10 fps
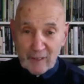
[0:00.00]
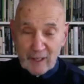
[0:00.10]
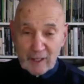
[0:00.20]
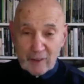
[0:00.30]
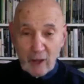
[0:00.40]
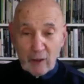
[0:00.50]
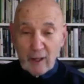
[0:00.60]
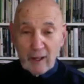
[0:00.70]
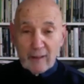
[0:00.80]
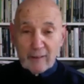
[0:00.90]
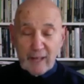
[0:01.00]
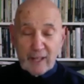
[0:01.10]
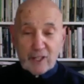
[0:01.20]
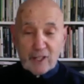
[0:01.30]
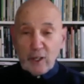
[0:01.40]
You know,
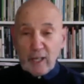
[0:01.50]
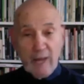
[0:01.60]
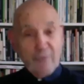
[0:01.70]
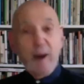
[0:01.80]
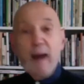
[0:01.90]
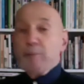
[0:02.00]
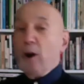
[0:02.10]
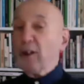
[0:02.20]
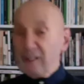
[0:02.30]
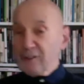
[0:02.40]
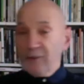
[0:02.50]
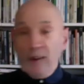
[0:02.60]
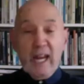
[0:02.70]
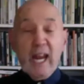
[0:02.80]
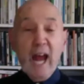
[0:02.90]
they should, if my body's
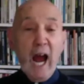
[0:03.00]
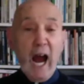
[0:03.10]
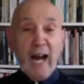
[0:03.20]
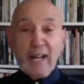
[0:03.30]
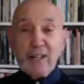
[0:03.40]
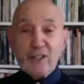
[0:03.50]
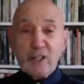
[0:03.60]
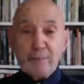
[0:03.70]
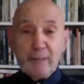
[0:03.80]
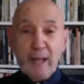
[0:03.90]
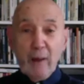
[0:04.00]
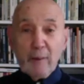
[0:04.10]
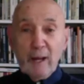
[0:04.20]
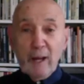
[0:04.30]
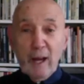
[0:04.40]
free, I should be able,